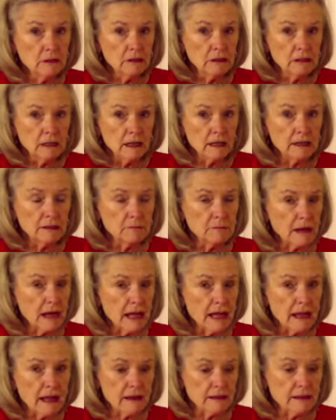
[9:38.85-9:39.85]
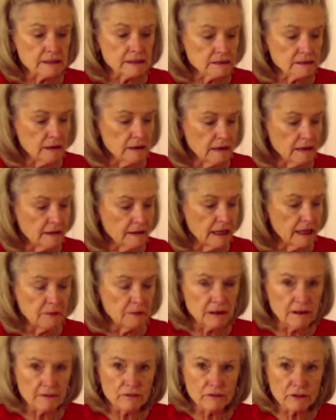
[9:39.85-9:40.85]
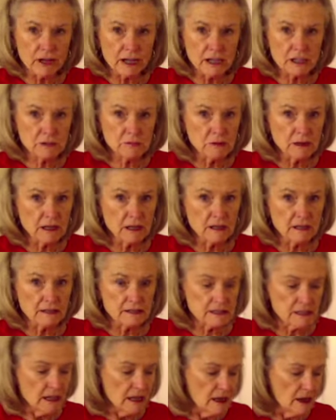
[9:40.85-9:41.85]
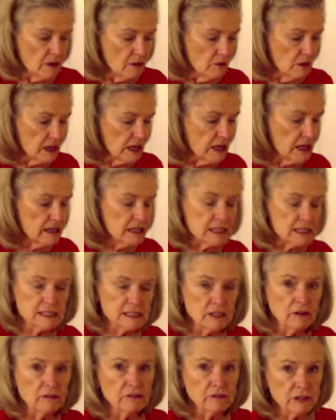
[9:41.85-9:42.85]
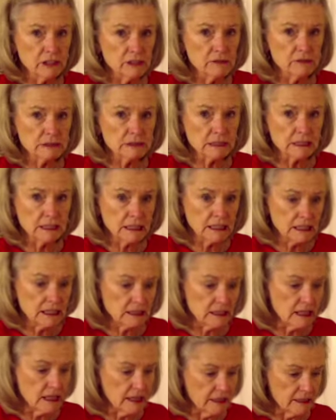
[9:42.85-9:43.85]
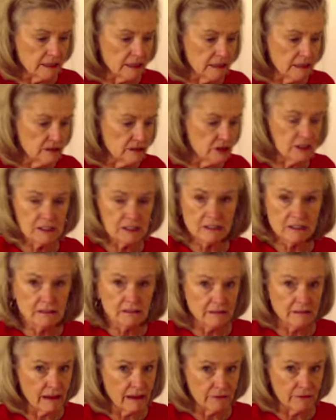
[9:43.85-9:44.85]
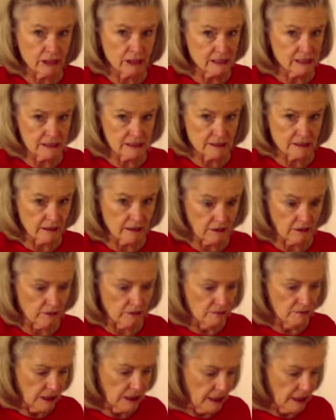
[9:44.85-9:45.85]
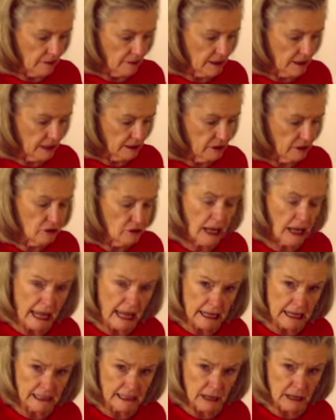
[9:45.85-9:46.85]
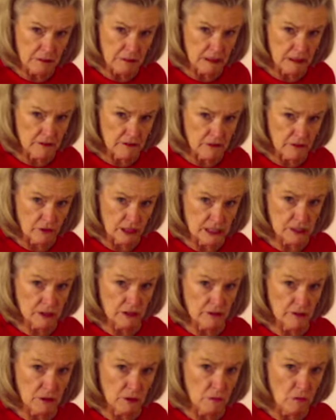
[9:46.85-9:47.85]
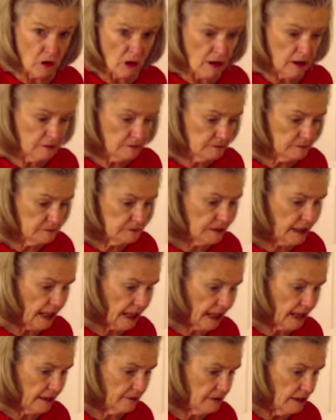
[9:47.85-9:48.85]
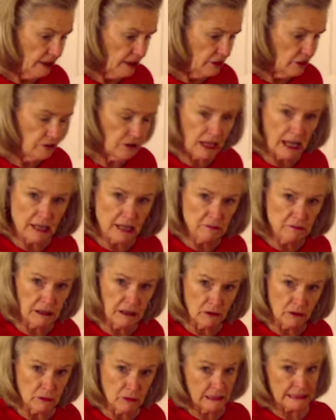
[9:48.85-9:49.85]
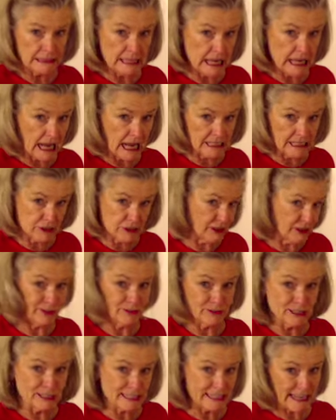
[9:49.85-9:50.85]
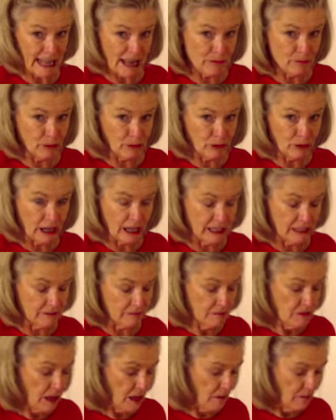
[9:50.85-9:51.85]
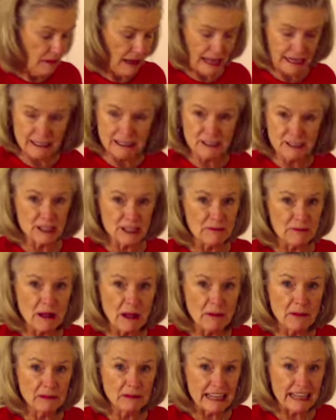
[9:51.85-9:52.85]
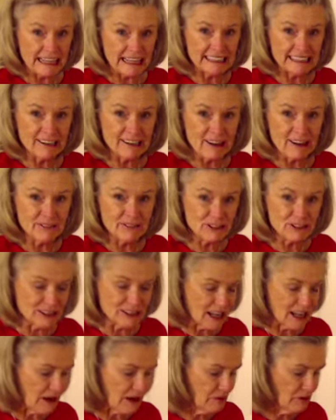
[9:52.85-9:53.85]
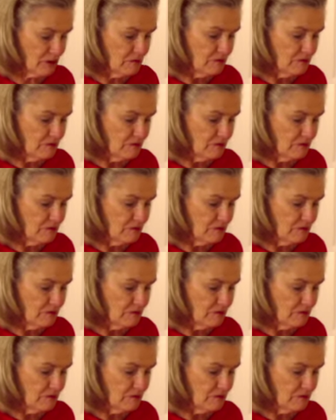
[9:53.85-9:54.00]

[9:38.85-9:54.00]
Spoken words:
at my house keeping it fresh because we eat it so frequently that it just never gets stale. But you can keep it in the freezer if you want, and you can be a really nice, generous neighbor and package some up and hand it off to a neighbor,